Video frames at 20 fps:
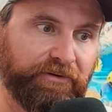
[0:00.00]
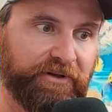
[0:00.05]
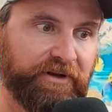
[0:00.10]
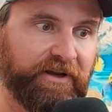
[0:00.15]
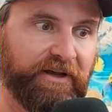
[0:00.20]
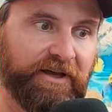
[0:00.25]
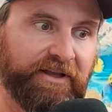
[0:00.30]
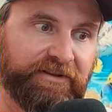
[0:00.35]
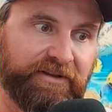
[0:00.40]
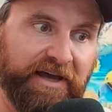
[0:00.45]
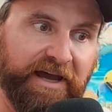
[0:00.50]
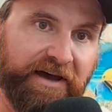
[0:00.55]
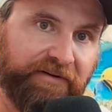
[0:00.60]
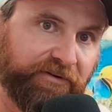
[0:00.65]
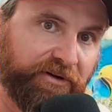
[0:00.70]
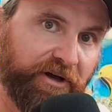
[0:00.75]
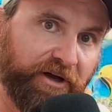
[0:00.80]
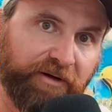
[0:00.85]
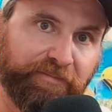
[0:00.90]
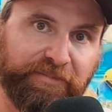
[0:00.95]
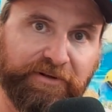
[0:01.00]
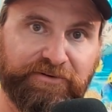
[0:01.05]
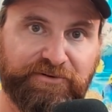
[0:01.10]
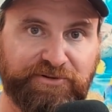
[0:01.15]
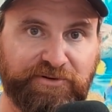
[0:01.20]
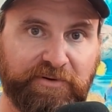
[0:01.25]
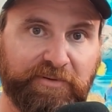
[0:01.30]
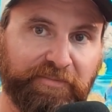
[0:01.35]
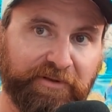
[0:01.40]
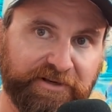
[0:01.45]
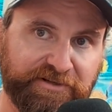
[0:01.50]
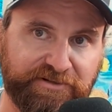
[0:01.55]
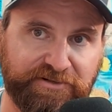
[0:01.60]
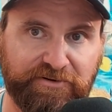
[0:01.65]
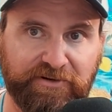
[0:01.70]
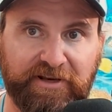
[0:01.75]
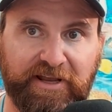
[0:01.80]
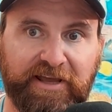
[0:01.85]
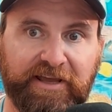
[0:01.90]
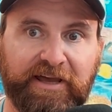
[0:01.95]
Then I got the aft cockpit. There's so many places
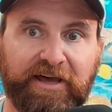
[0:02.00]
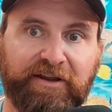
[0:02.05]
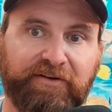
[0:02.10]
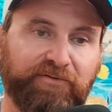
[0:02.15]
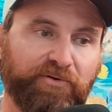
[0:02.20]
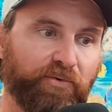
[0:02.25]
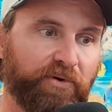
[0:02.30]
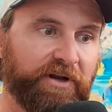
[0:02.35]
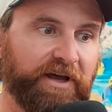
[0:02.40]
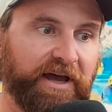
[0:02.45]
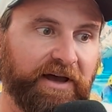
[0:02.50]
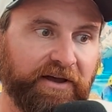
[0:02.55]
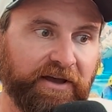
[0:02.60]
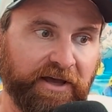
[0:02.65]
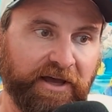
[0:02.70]
you can hang out if you want to have.